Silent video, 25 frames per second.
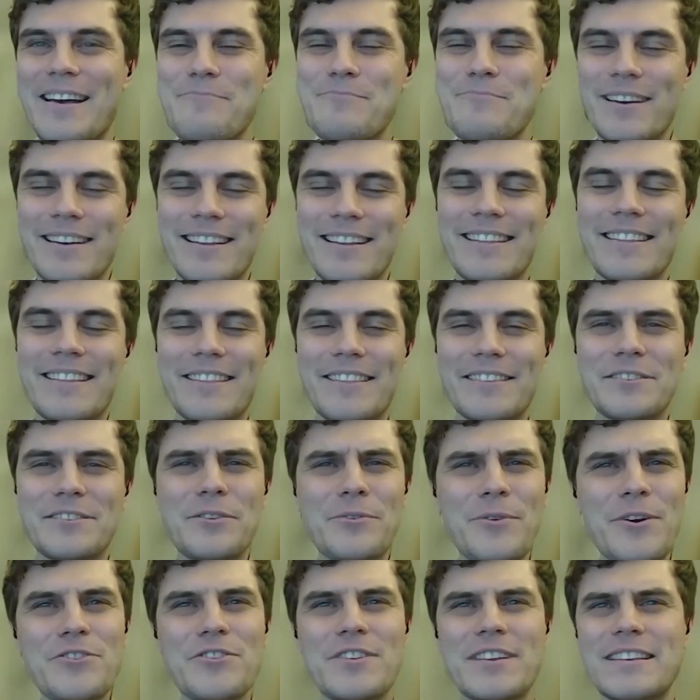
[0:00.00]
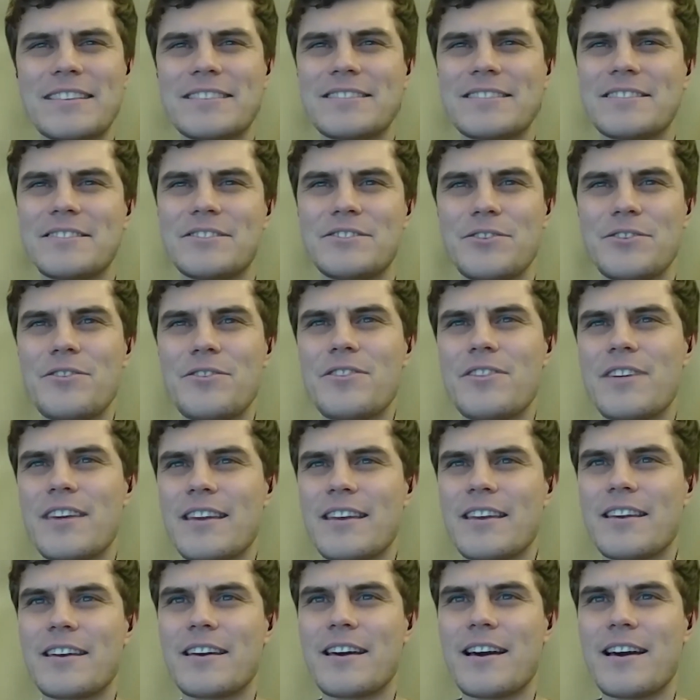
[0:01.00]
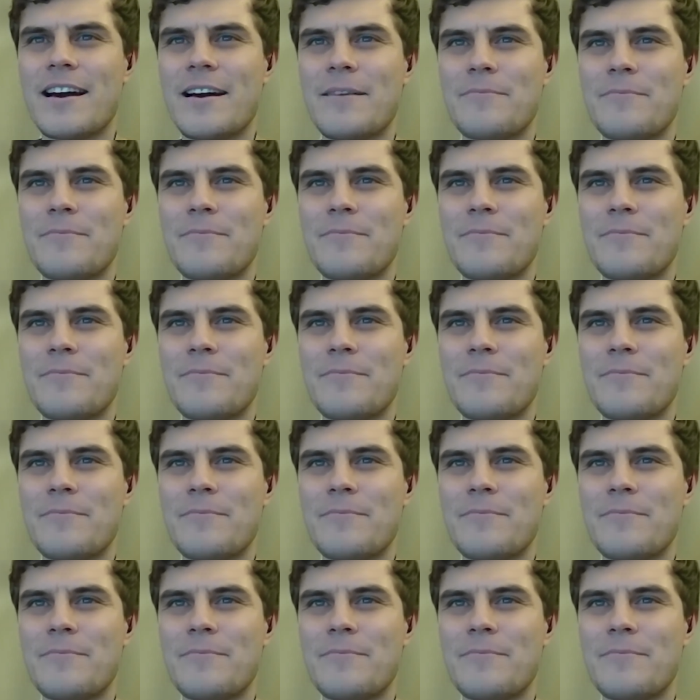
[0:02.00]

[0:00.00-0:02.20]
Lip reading: But so the question is, do you think